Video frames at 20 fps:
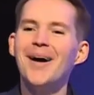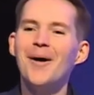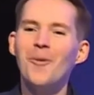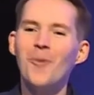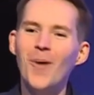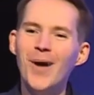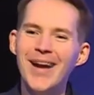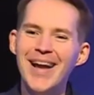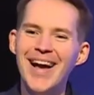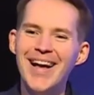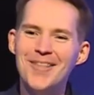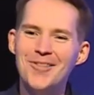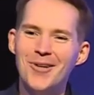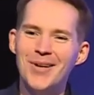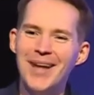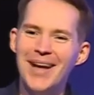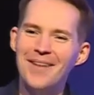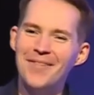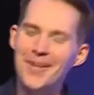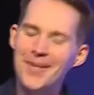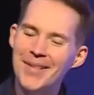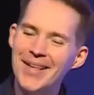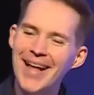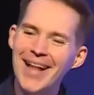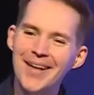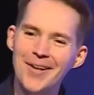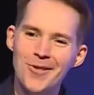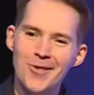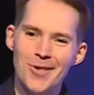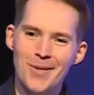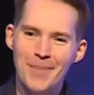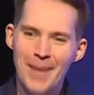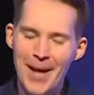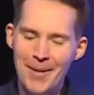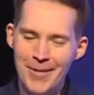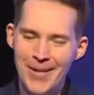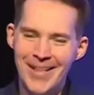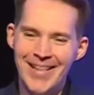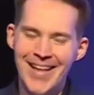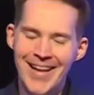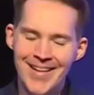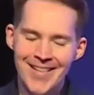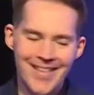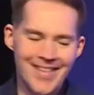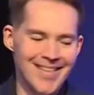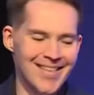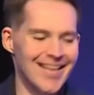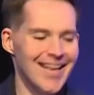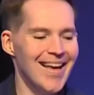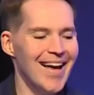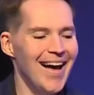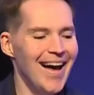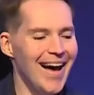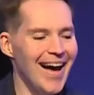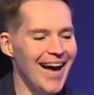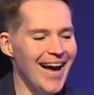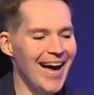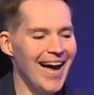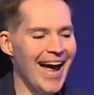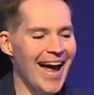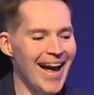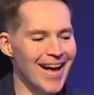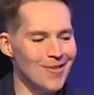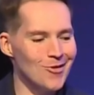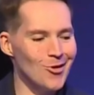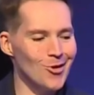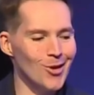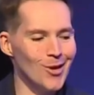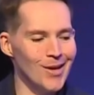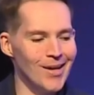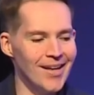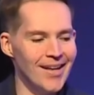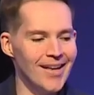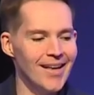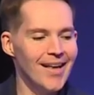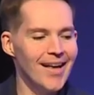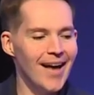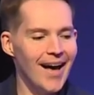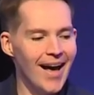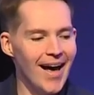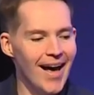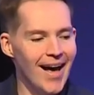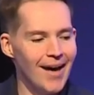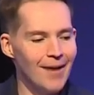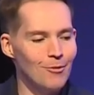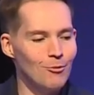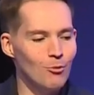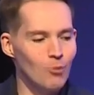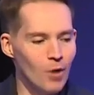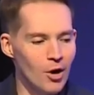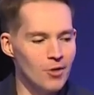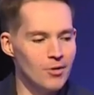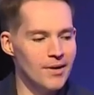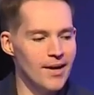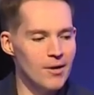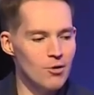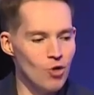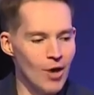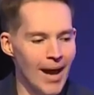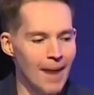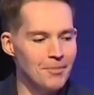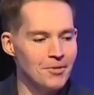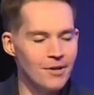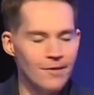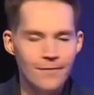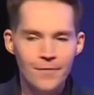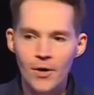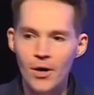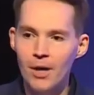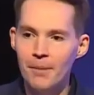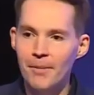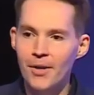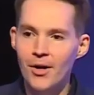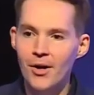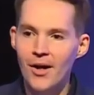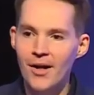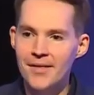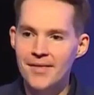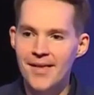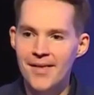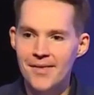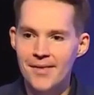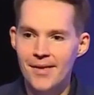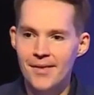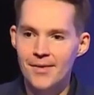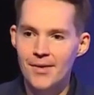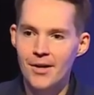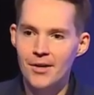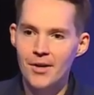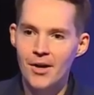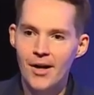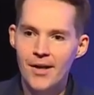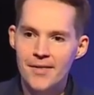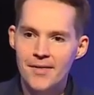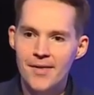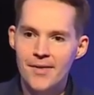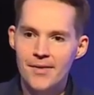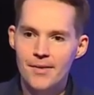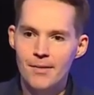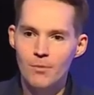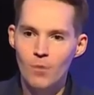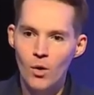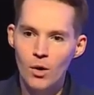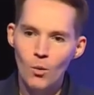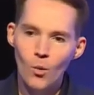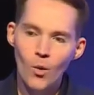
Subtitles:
100 of our scholarship applicants actually wrote a chapter for our book, Autistics on Autism, where